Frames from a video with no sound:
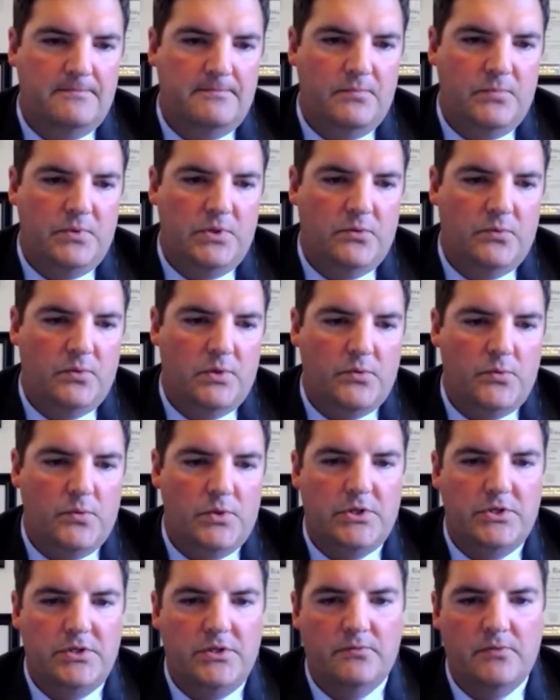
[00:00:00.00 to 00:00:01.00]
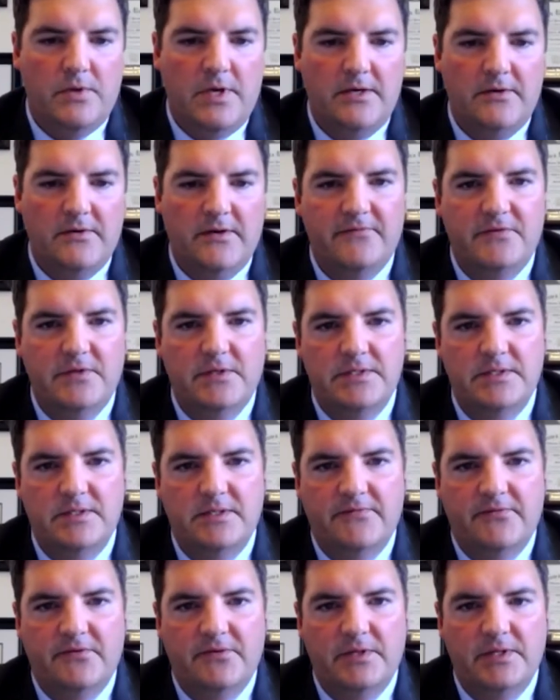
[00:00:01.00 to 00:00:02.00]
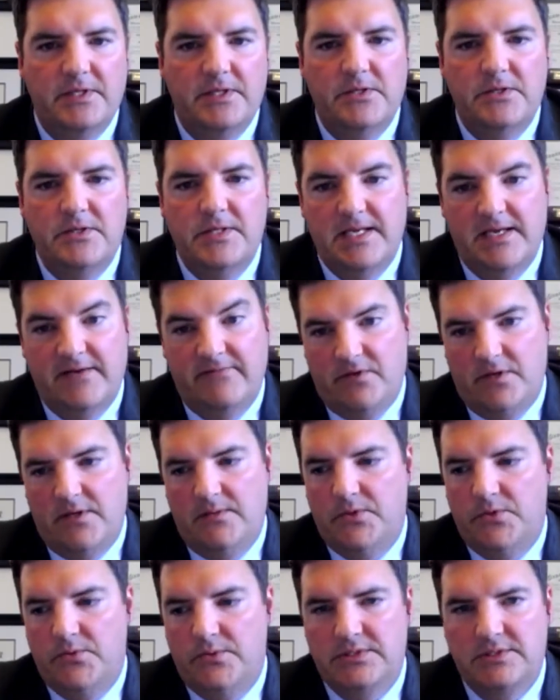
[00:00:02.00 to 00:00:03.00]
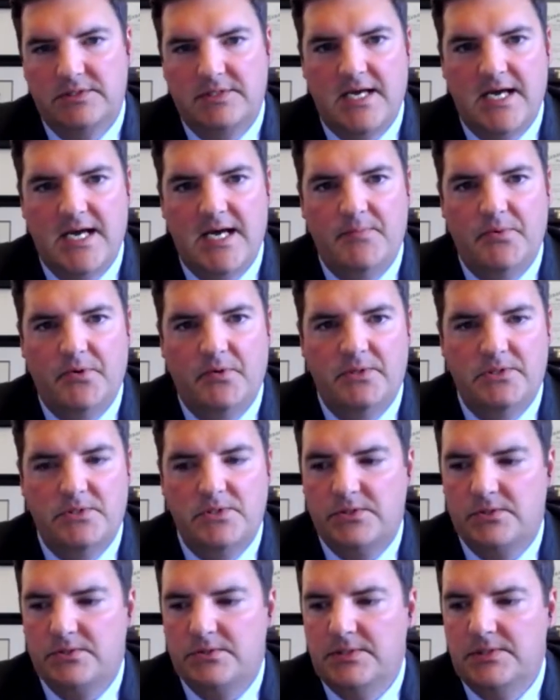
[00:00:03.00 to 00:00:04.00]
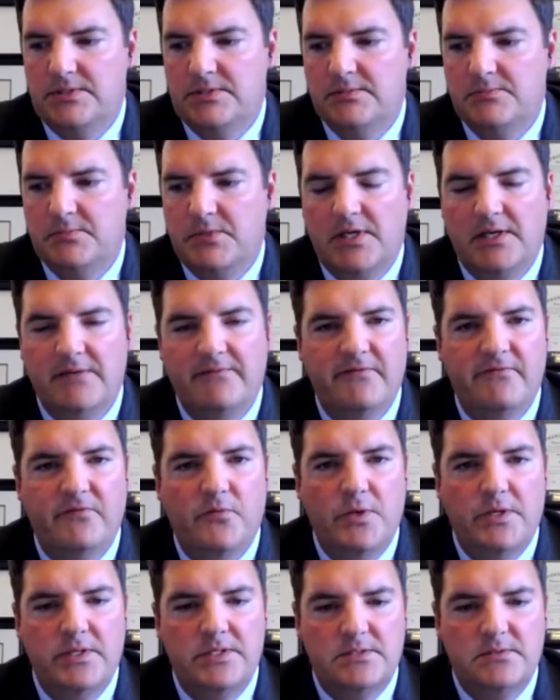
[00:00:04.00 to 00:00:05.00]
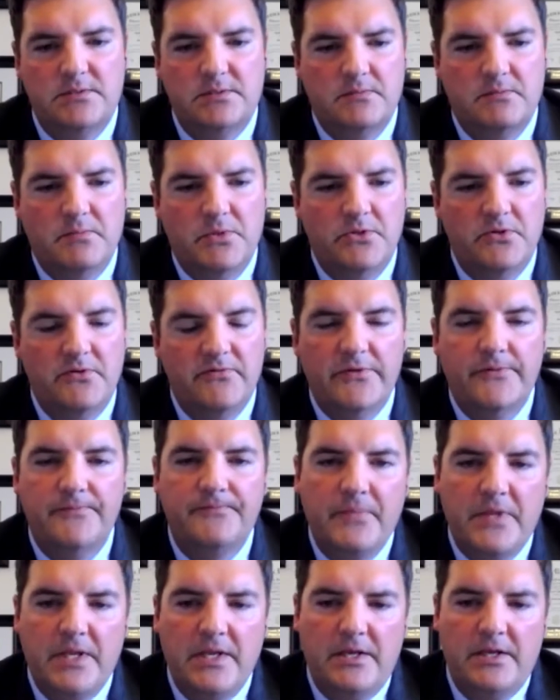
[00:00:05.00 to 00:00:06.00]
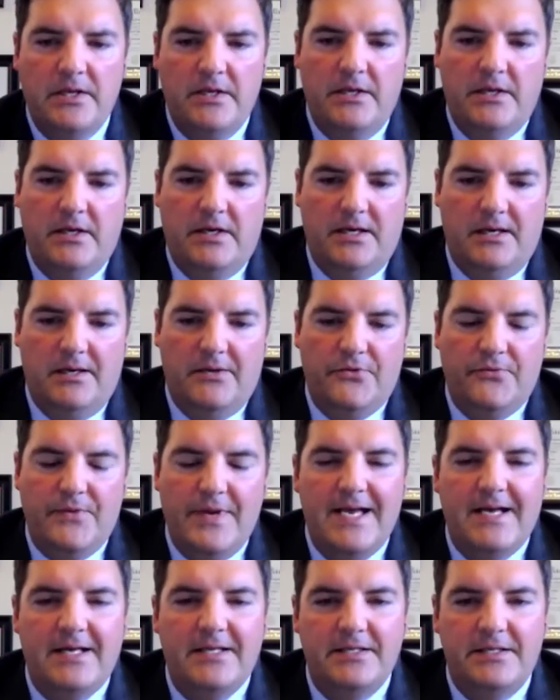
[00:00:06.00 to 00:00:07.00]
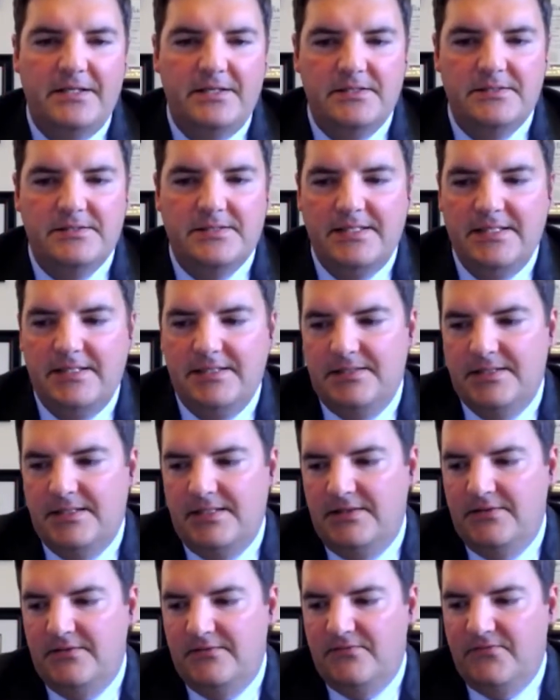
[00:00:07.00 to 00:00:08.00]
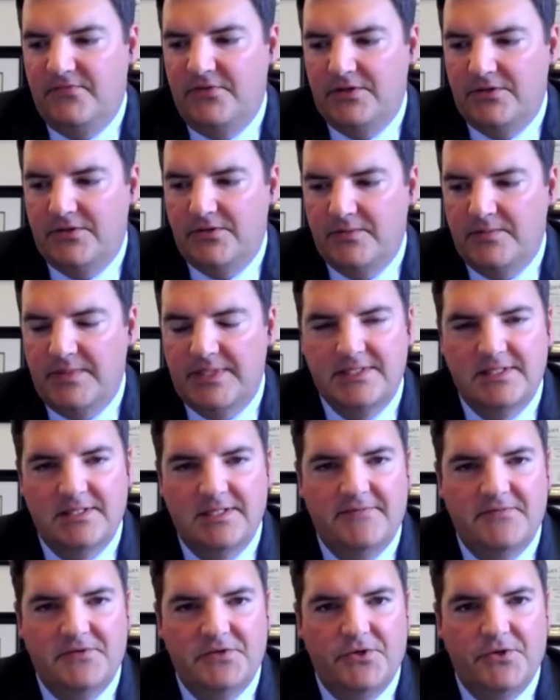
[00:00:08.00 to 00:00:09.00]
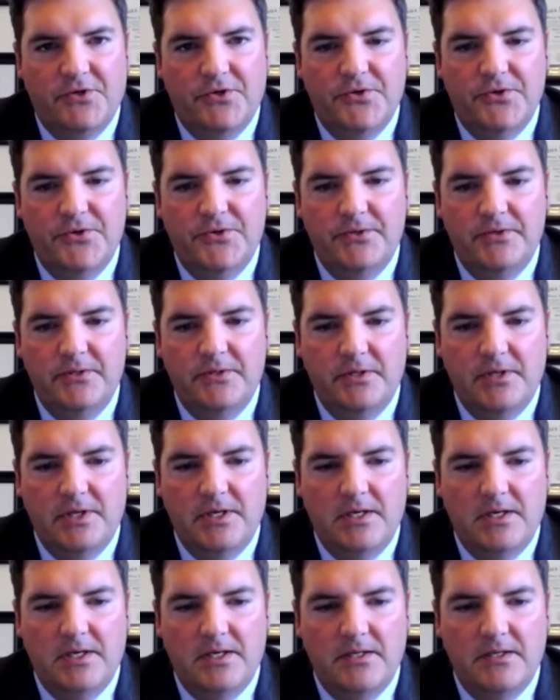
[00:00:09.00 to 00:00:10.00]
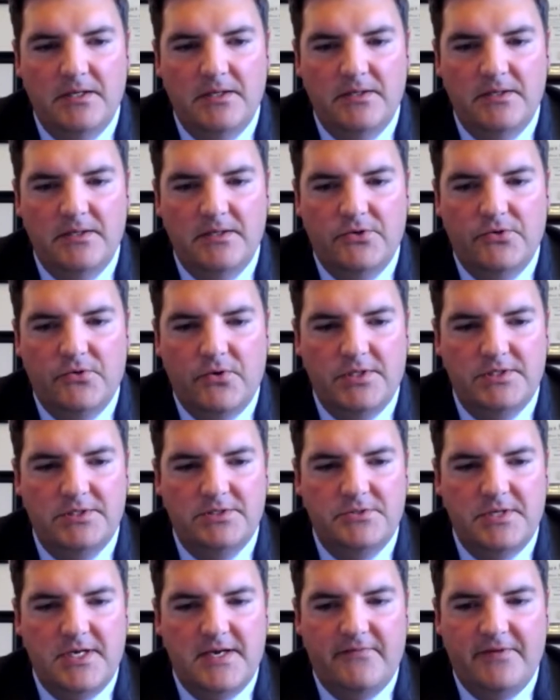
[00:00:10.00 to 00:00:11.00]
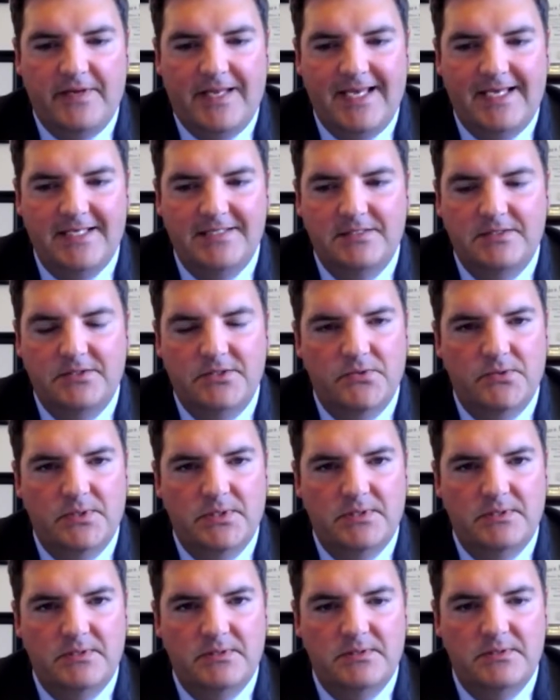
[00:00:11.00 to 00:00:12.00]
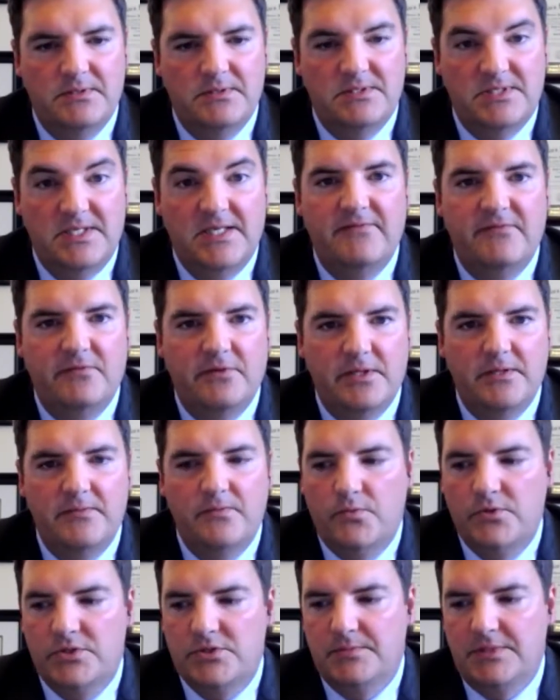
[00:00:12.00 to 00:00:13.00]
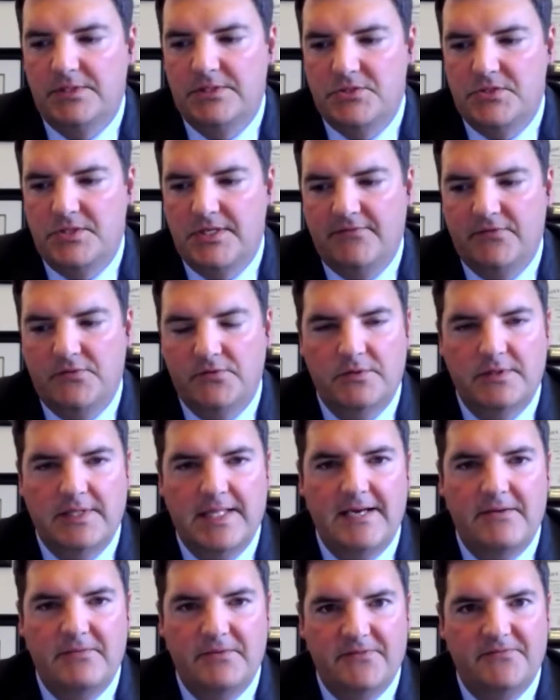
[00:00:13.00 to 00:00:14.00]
You know, what could the rider have done differently? Could they have come to a stop or did some kind of avoidance maneuver? The reality is any vehicle that makes a left turn across traffic has to do it safely, which means you have to allow enough